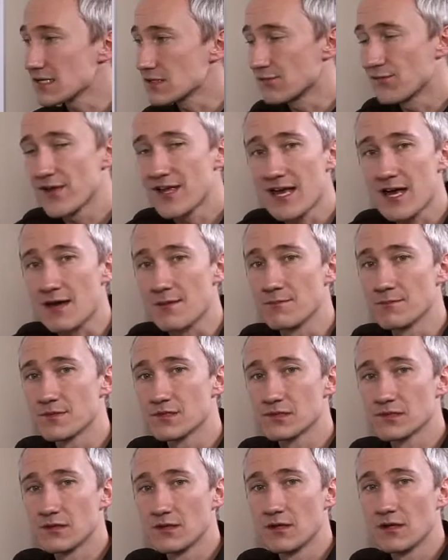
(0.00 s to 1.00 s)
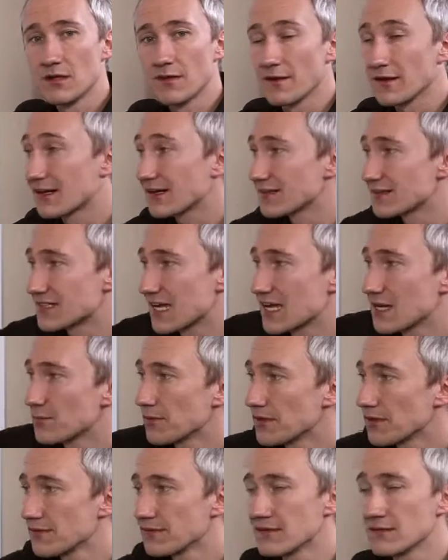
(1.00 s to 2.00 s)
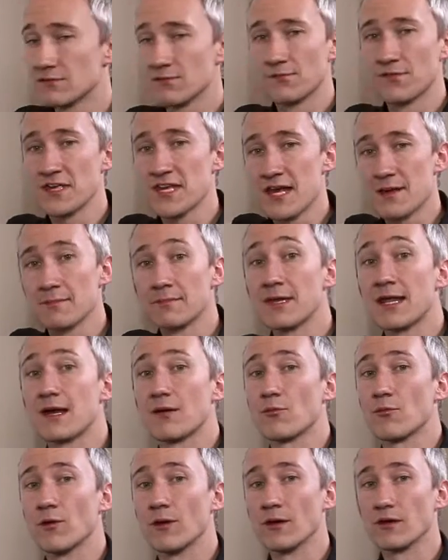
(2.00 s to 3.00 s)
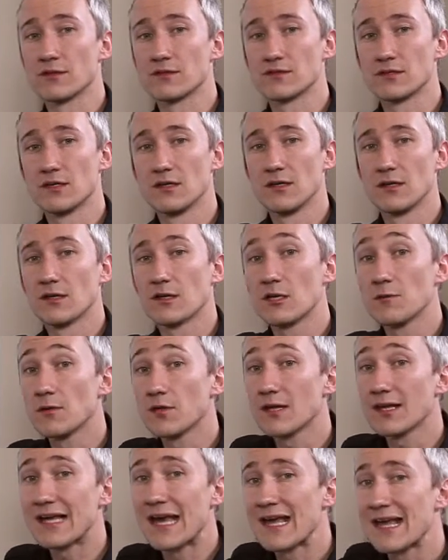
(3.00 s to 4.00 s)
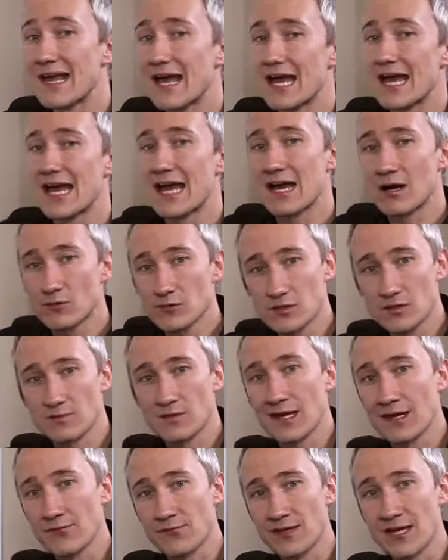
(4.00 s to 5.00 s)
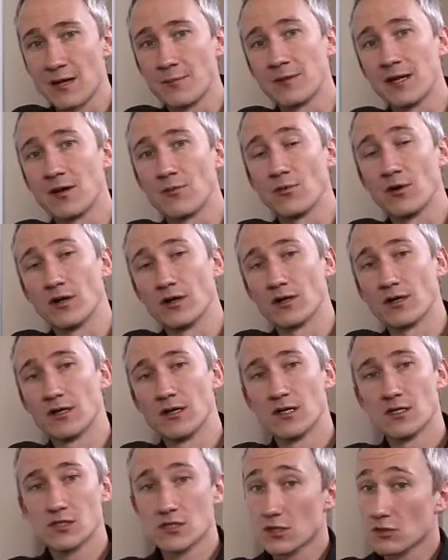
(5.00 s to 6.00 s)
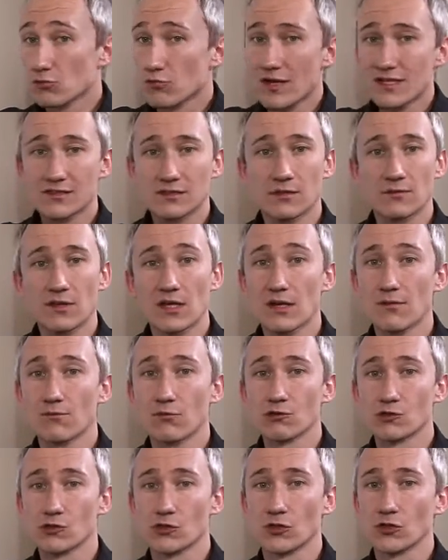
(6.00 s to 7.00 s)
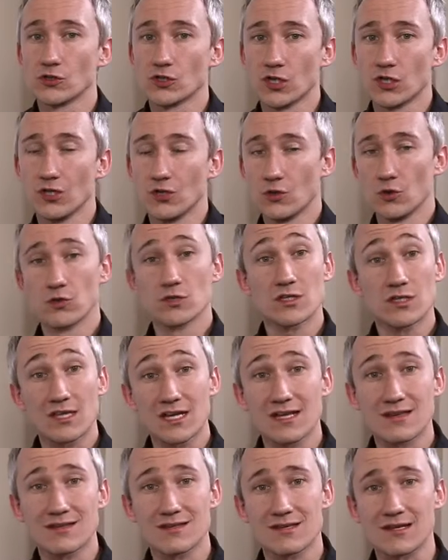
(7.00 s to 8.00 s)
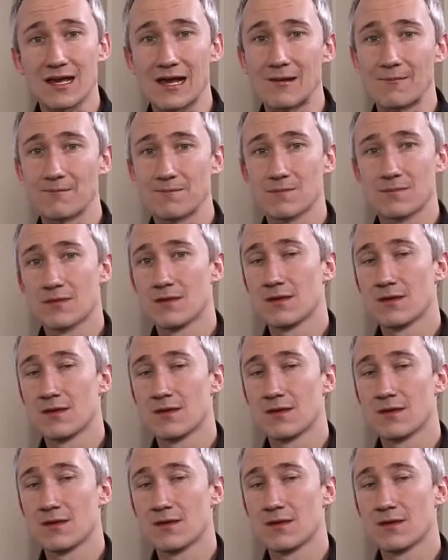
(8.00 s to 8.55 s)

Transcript: these VMs that are contained within these VM networks communicate out of their VM network to the rest of the infrastructure or to the internet?